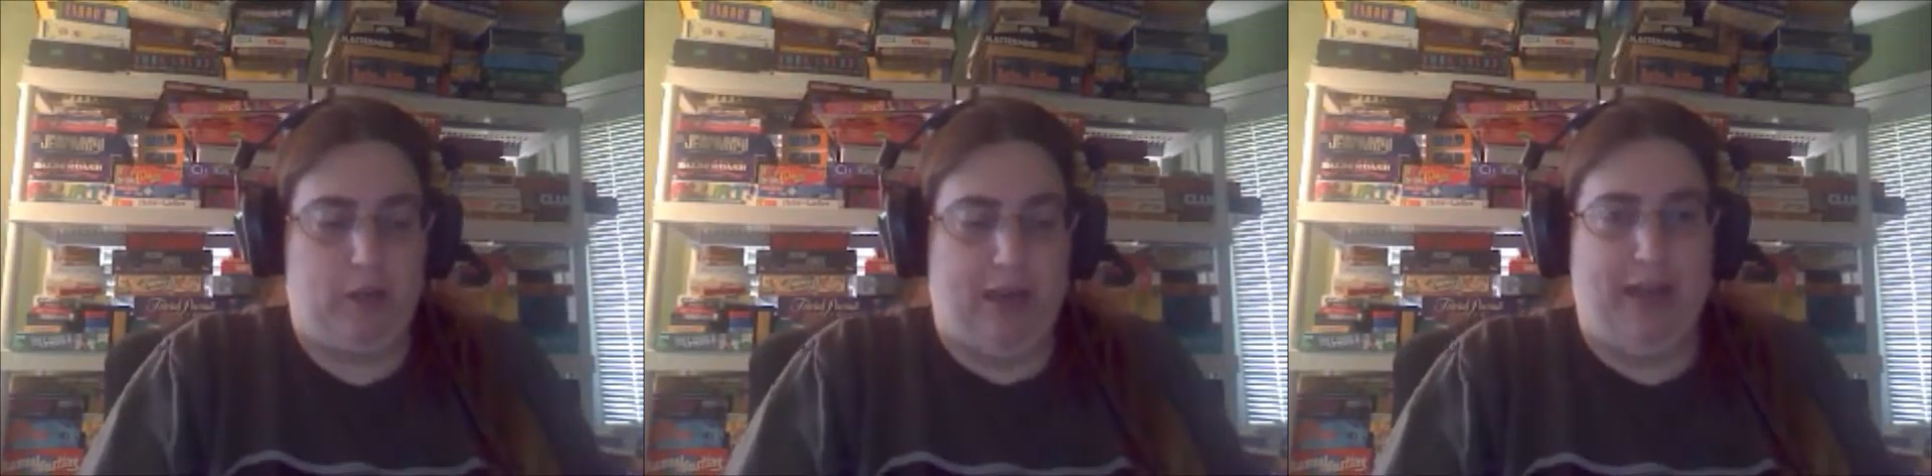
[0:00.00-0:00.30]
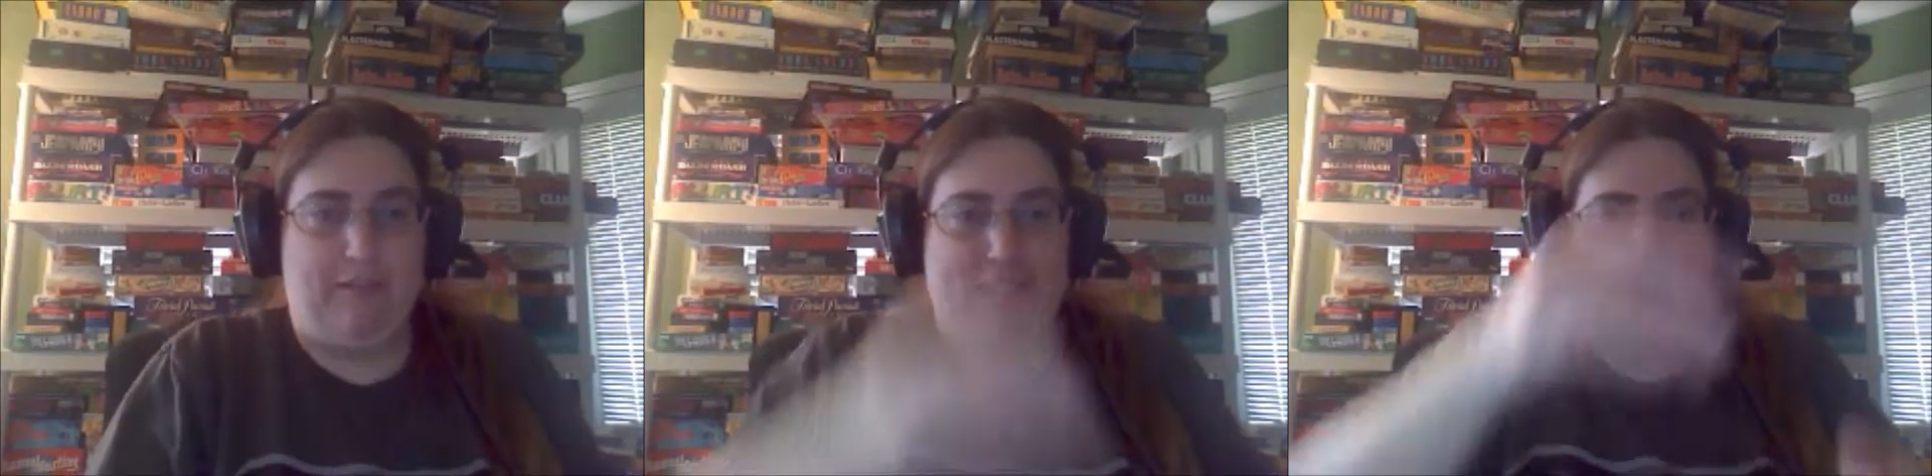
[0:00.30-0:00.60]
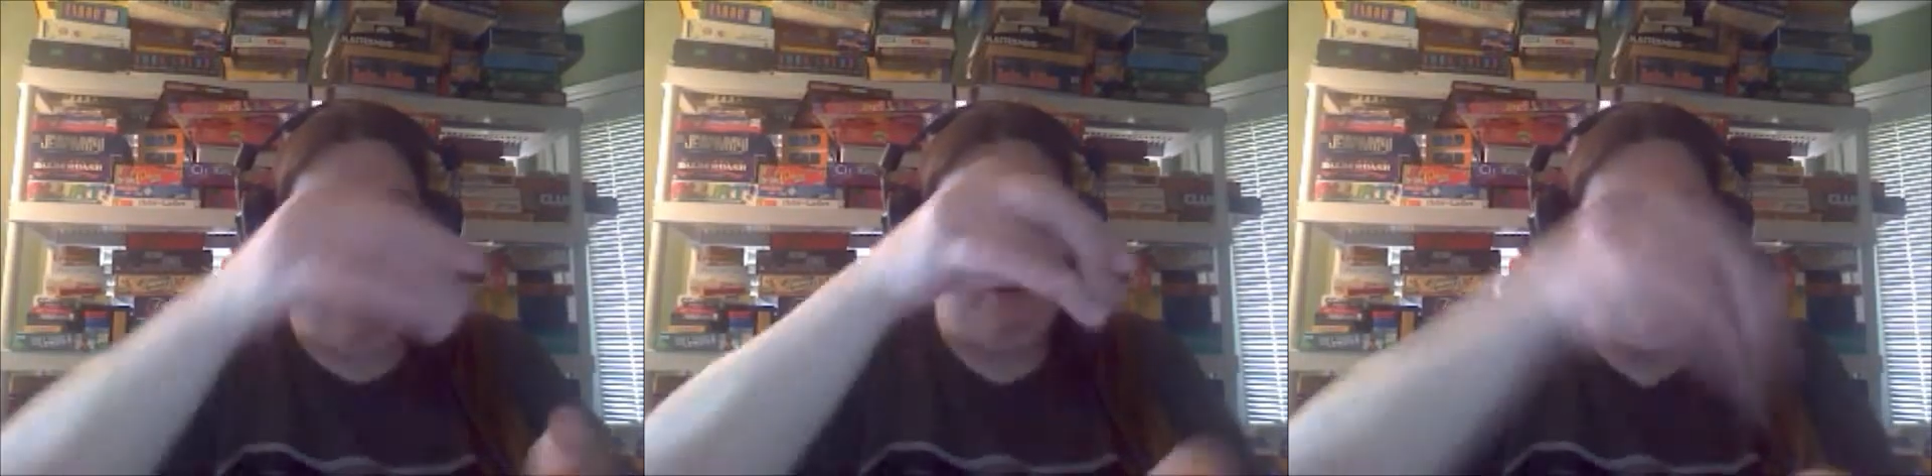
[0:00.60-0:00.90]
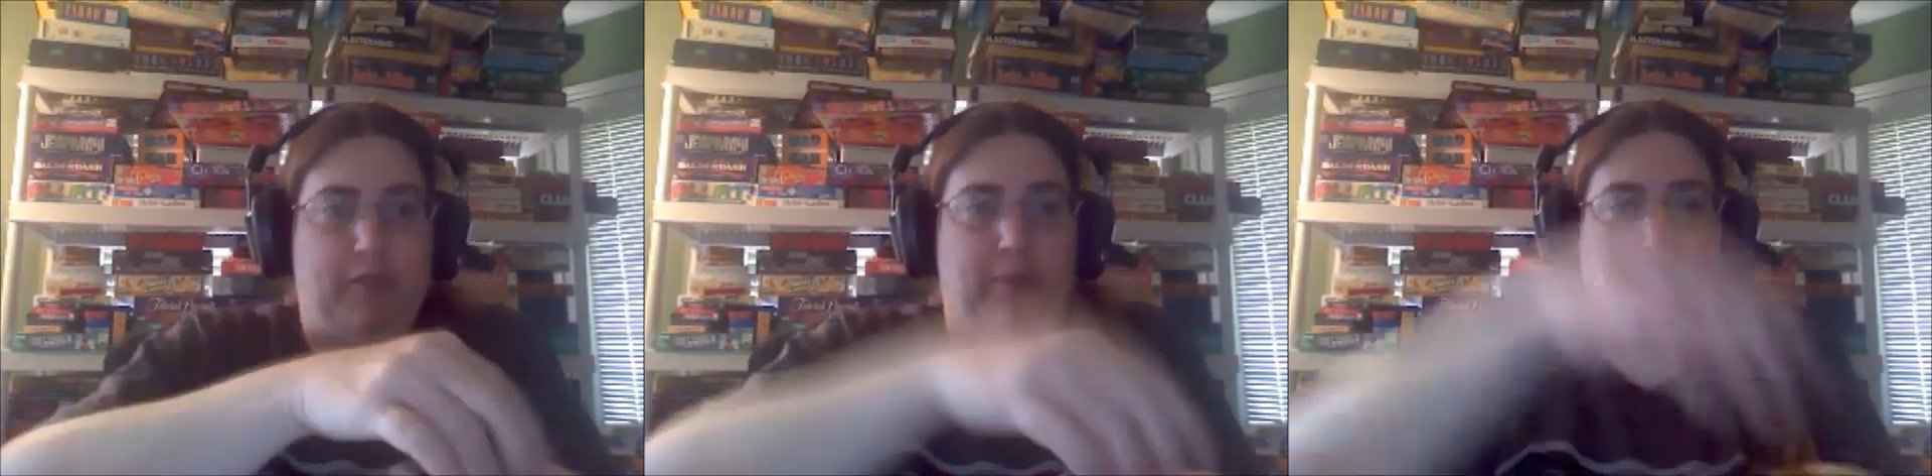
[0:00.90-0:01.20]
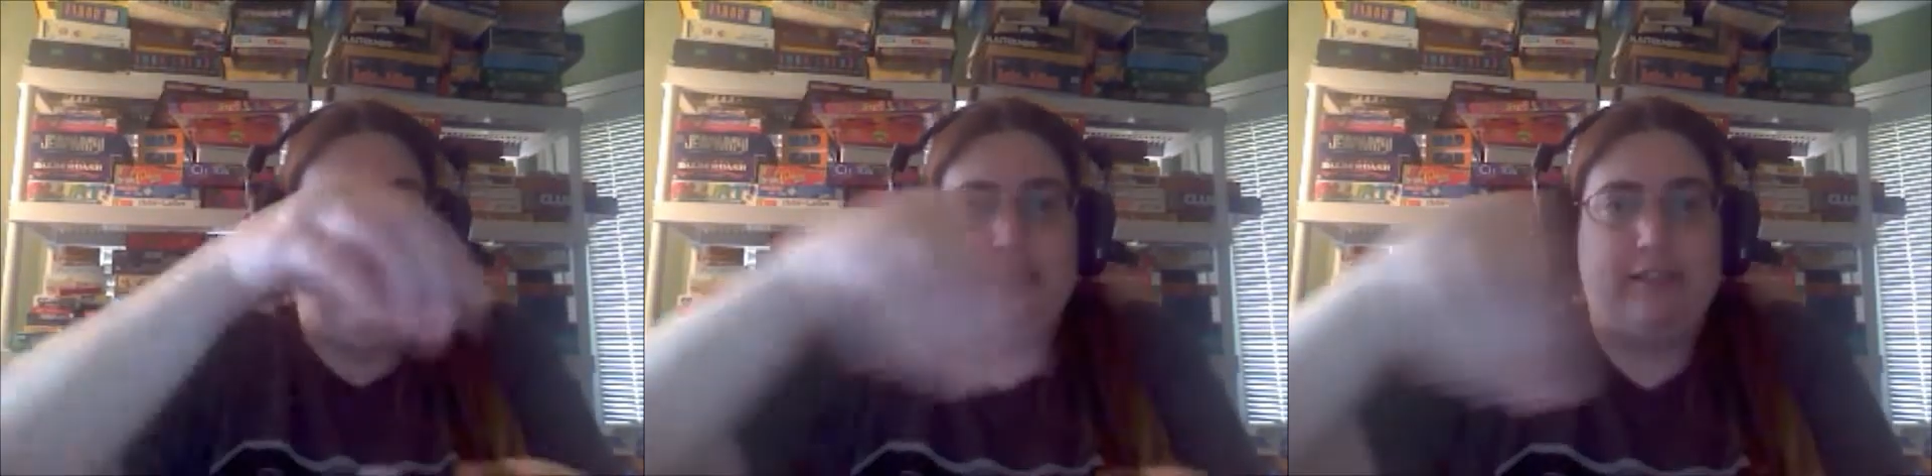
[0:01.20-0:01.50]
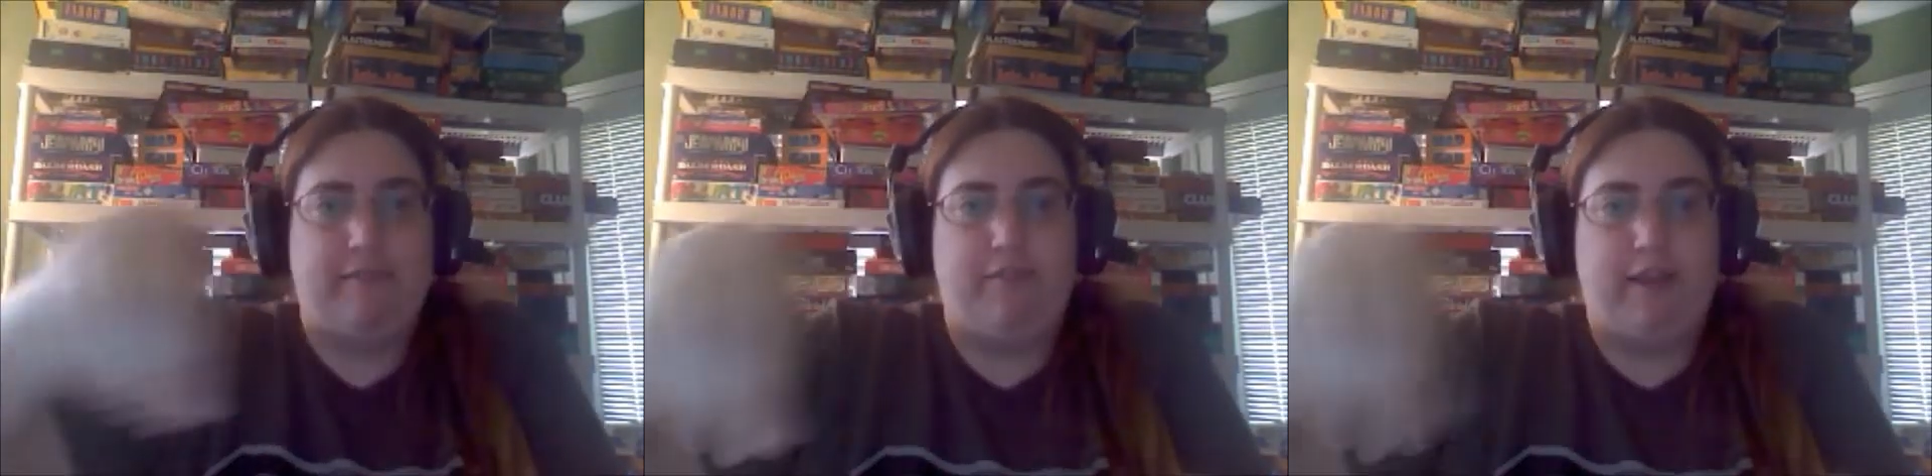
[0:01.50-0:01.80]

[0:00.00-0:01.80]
have a tower of the blocks in front of